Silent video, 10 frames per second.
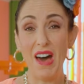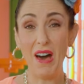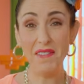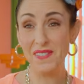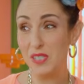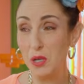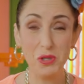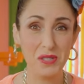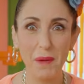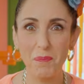I've
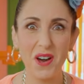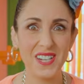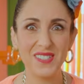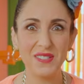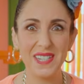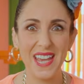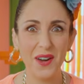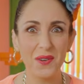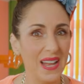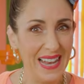zooshed up my
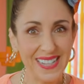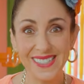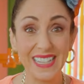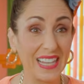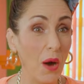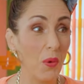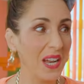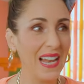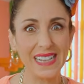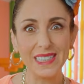studio. Let's go
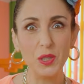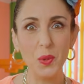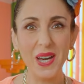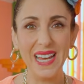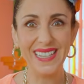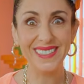on a little tour.